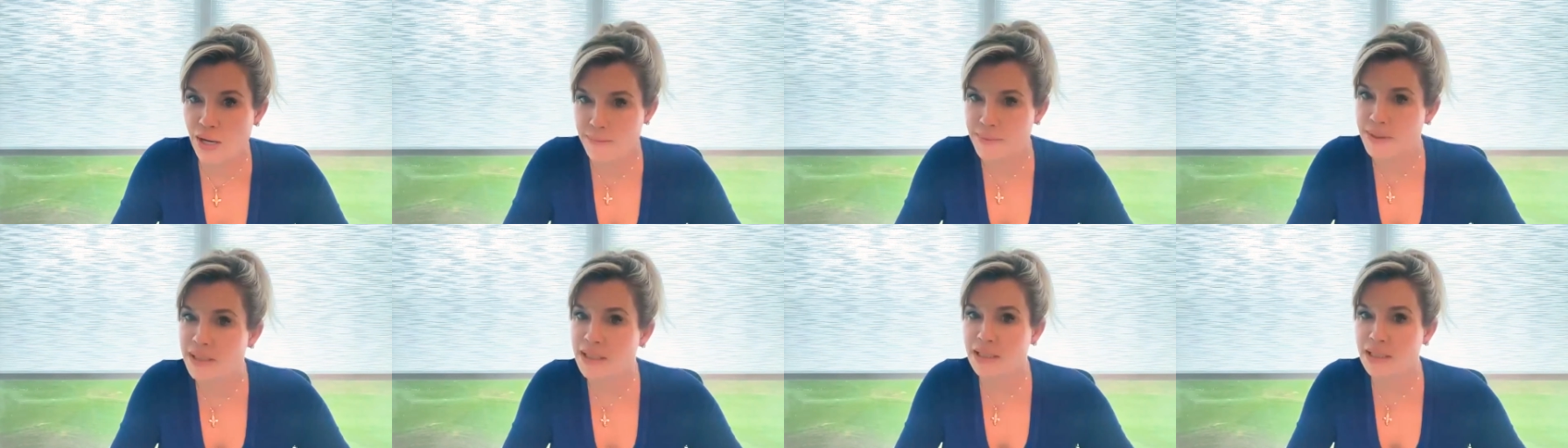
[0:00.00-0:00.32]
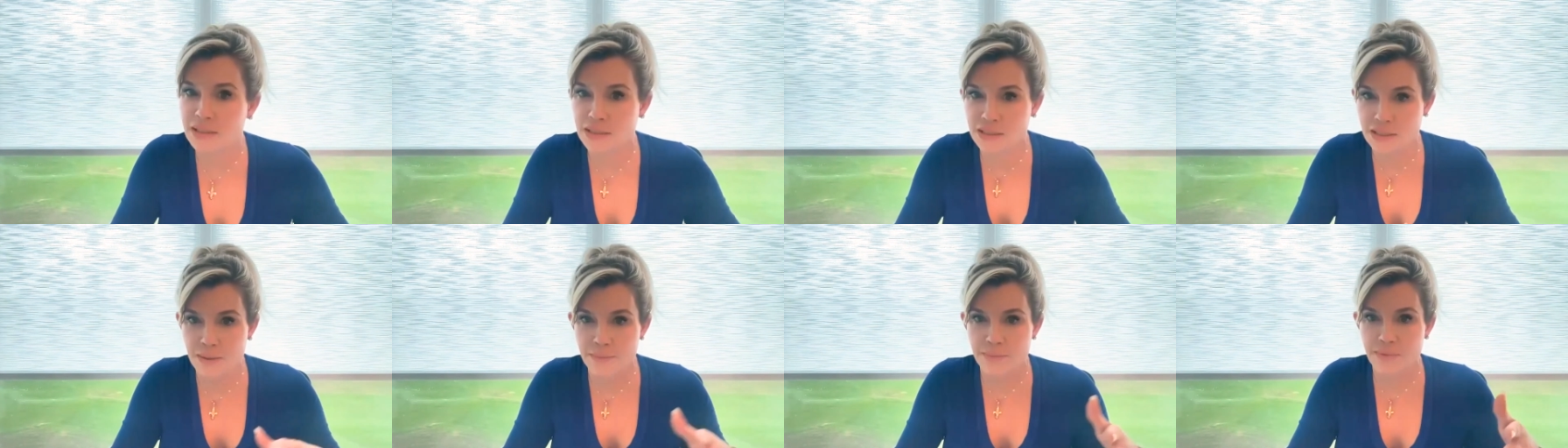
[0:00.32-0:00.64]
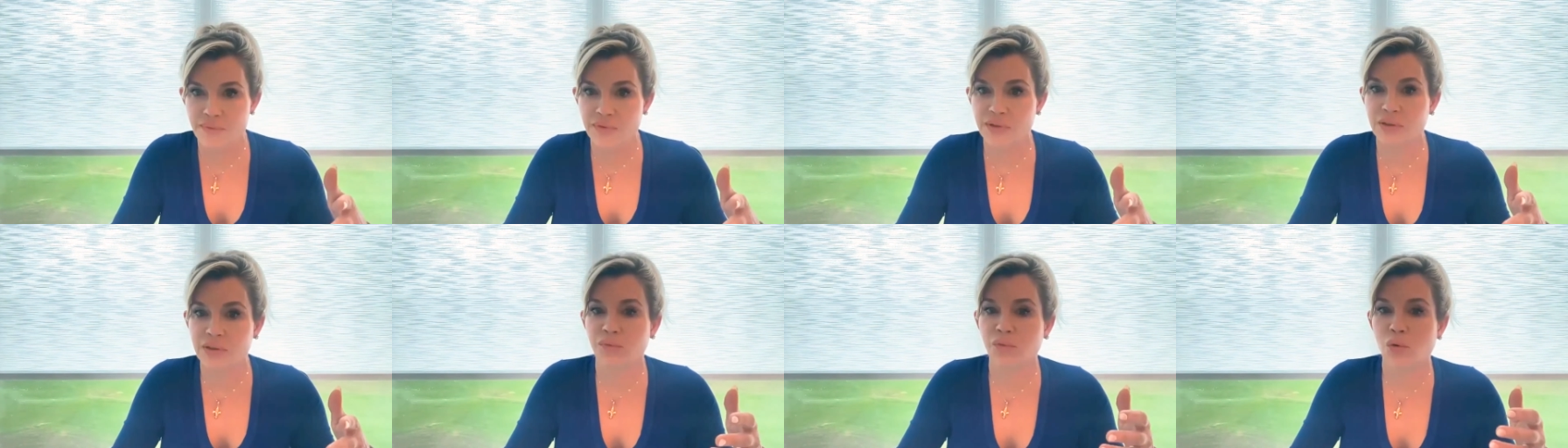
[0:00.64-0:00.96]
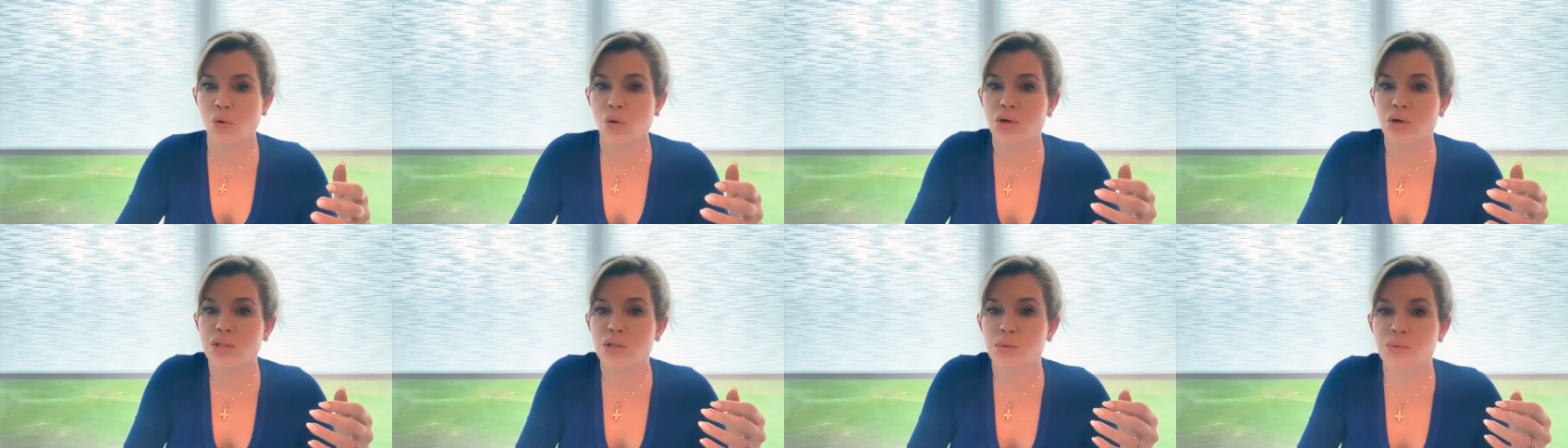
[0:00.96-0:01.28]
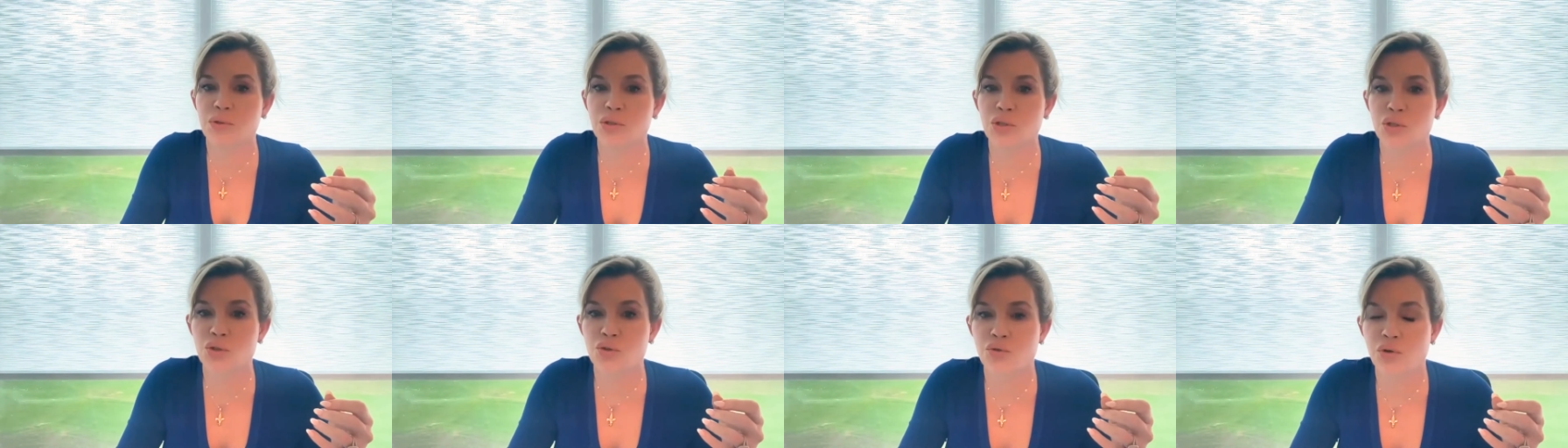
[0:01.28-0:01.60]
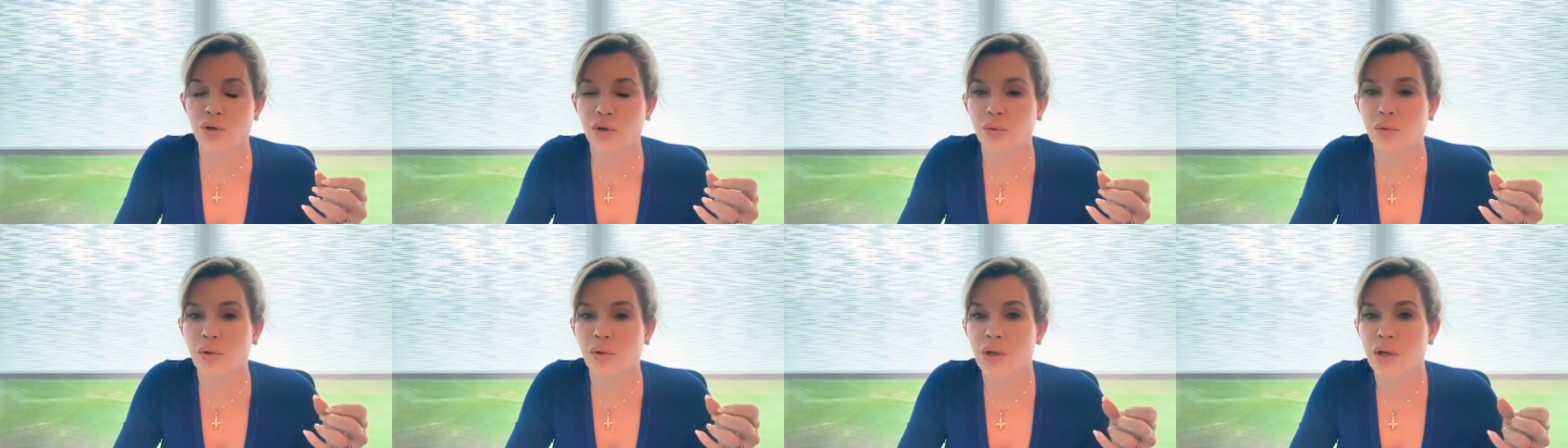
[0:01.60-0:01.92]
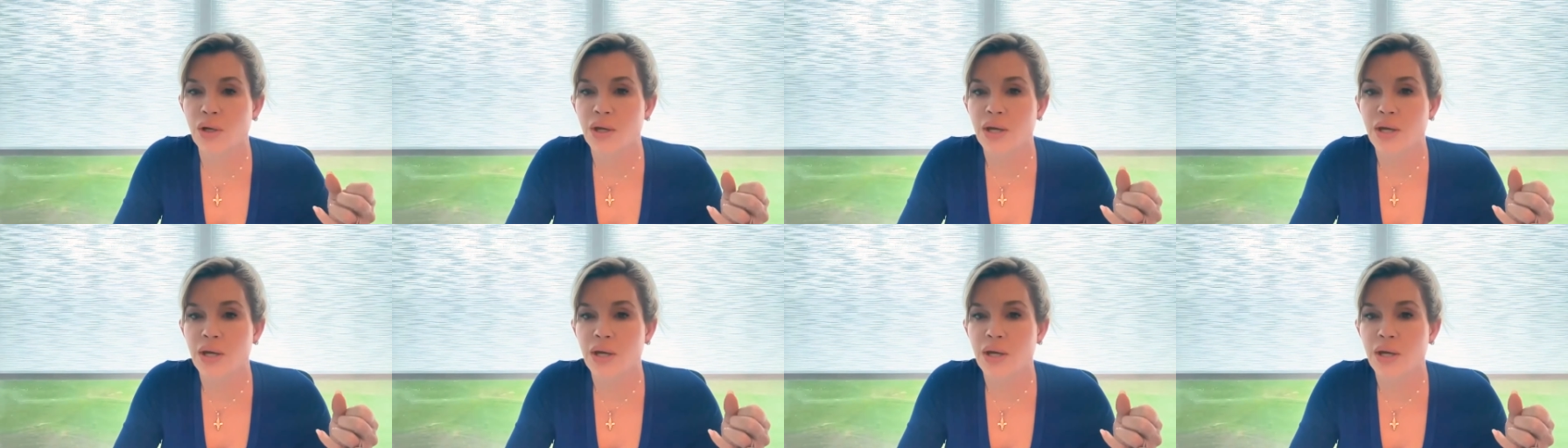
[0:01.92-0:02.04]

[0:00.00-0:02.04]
I mean, and some of it, of course, was true.